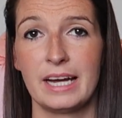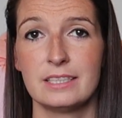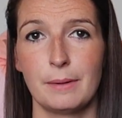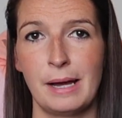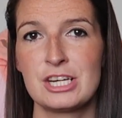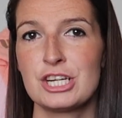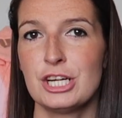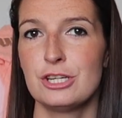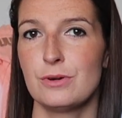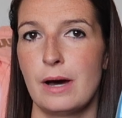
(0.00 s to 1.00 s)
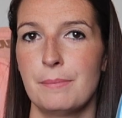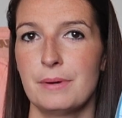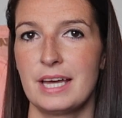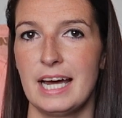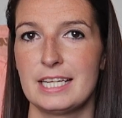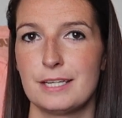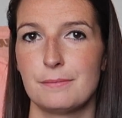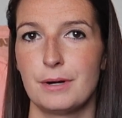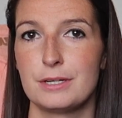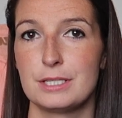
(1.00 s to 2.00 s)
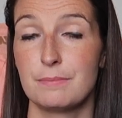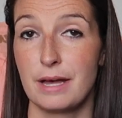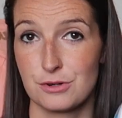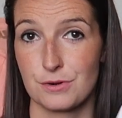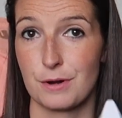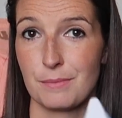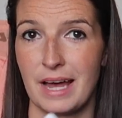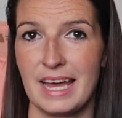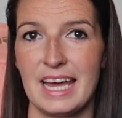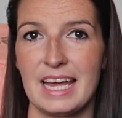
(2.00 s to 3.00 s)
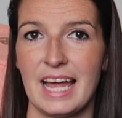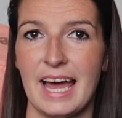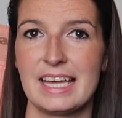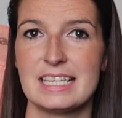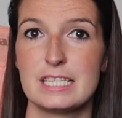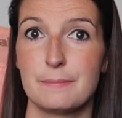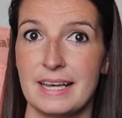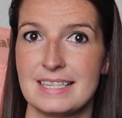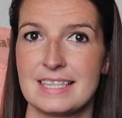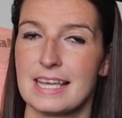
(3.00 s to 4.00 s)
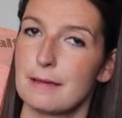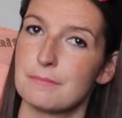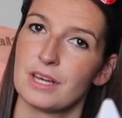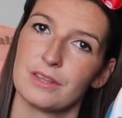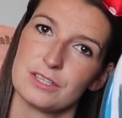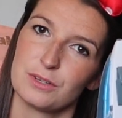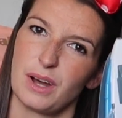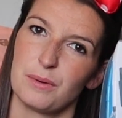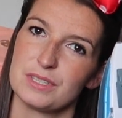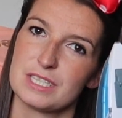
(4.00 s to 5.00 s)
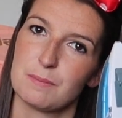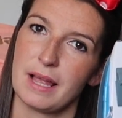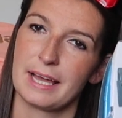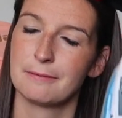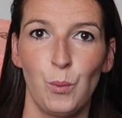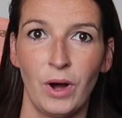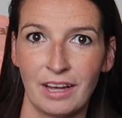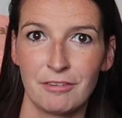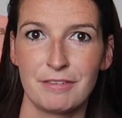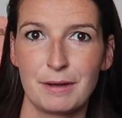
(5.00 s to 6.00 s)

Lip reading: And I'm actually going to do up Caden and Brody's bedroom in a space theme, so this will go on display. One other